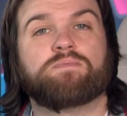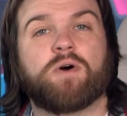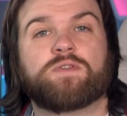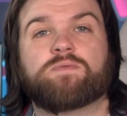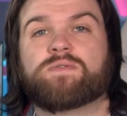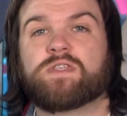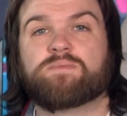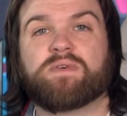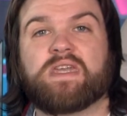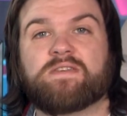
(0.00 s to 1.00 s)
multiple
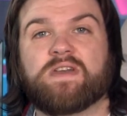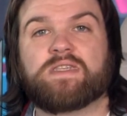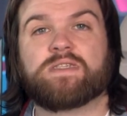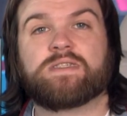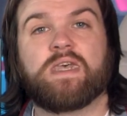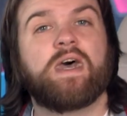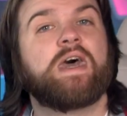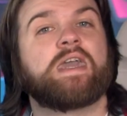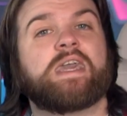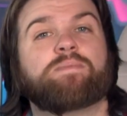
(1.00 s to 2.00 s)
display devices
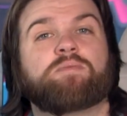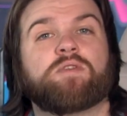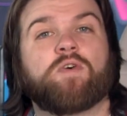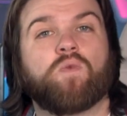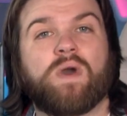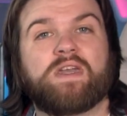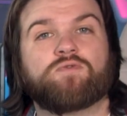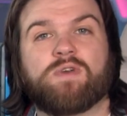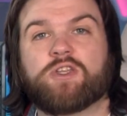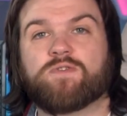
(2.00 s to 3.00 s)
capable of a wide
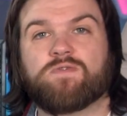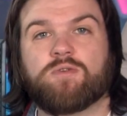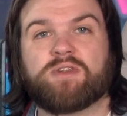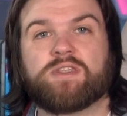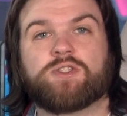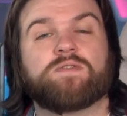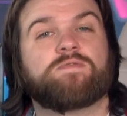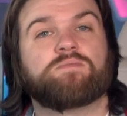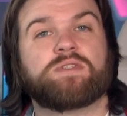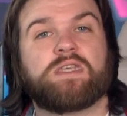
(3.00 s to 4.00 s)
range of luminance
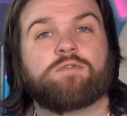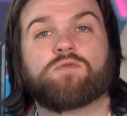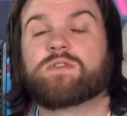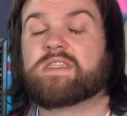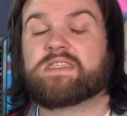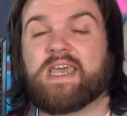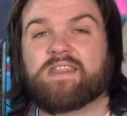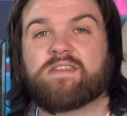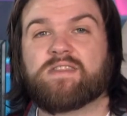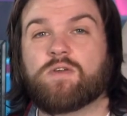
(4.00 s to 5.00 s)
from 0 to
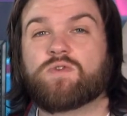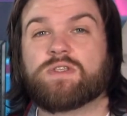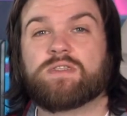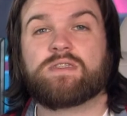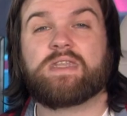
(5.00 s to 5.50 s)
10,000